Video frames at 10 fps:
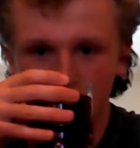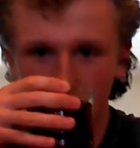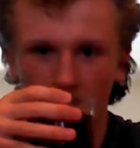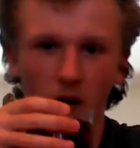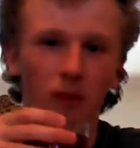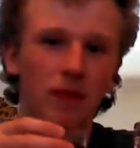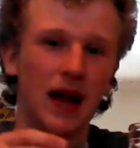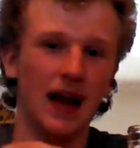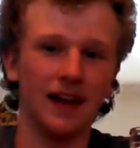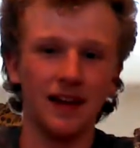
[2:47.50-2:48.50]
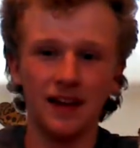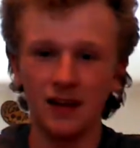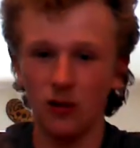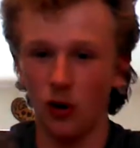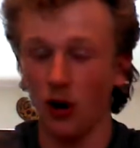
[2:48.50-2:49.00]
Oh man.
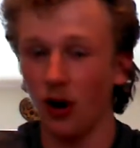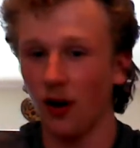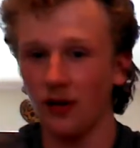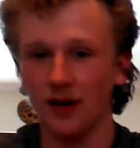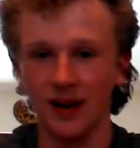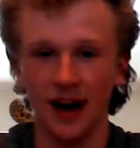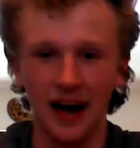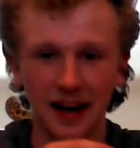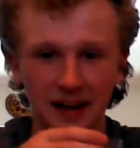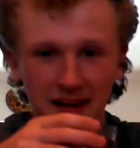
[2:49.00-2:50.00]
Oh god.